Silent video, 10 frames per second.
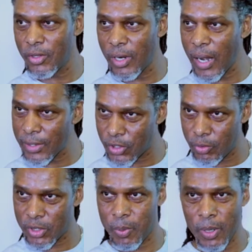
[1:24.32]
You're allowed to
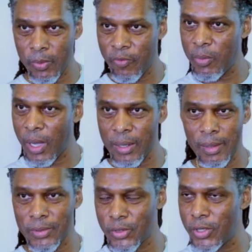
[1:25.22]
respond with me. I
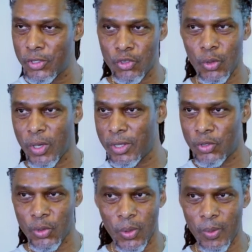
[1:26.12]
don't do this talk
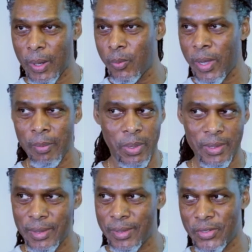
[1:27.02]
and talk one way
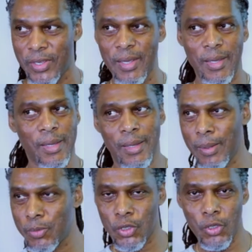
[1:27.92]
business.
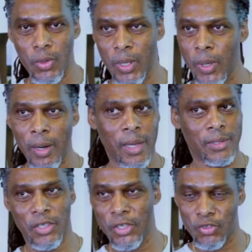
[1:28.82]
Come to uni where I
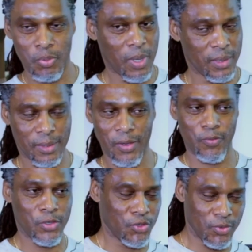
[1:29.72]
teach, my
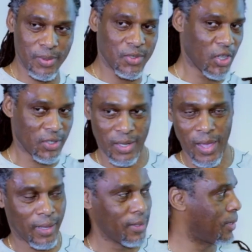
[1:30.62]
stuff is just
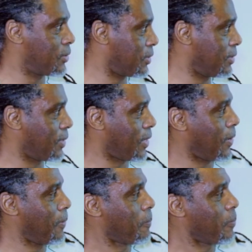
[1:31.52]
like this.
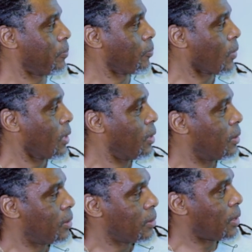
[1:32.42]
Yeah?
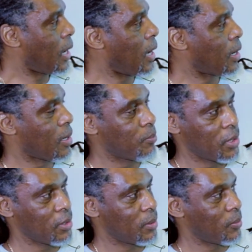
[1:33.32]
Now, our
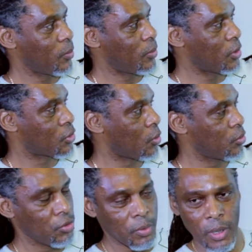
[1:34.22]
company is
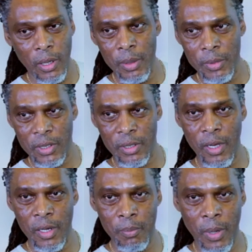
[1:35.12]
called Beyond Unlimited
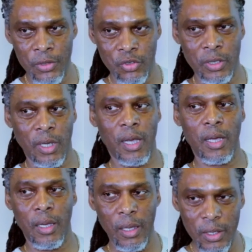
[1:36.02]
Learning by Choice. I
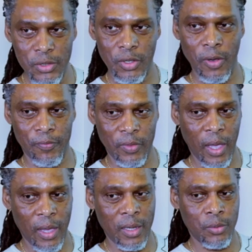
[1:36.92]
kind of eased off
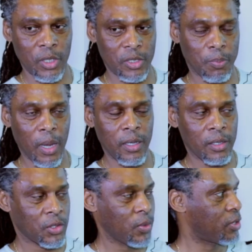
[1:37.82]
that and I was
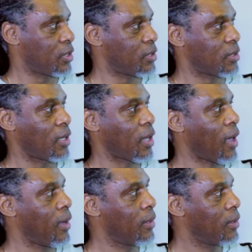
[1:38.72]
explaining to a sister
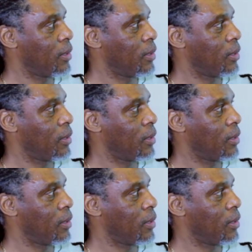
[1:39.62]
that